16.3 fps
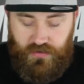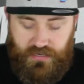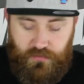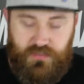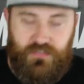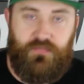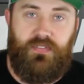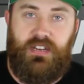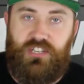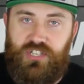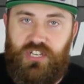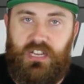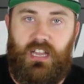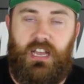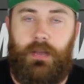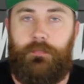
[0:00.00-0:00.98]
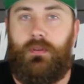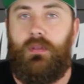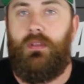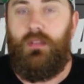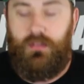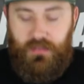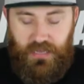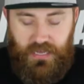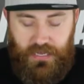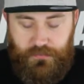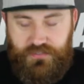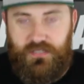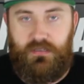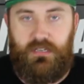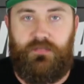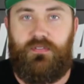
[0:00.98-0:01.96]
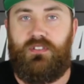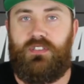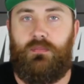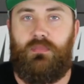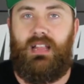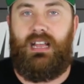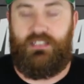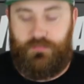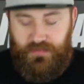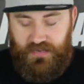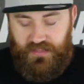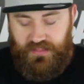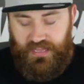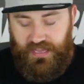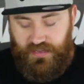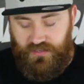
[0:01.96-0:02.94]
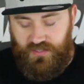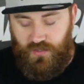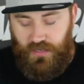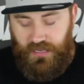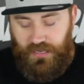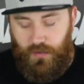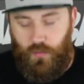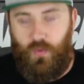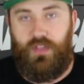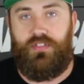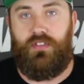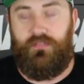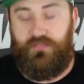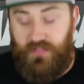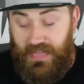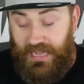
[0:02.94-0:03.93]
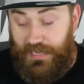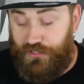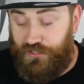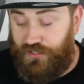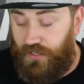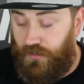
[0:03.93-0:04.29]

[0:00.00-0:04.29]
and he was finishing up um, some different, some last minute things uh, with The Flash.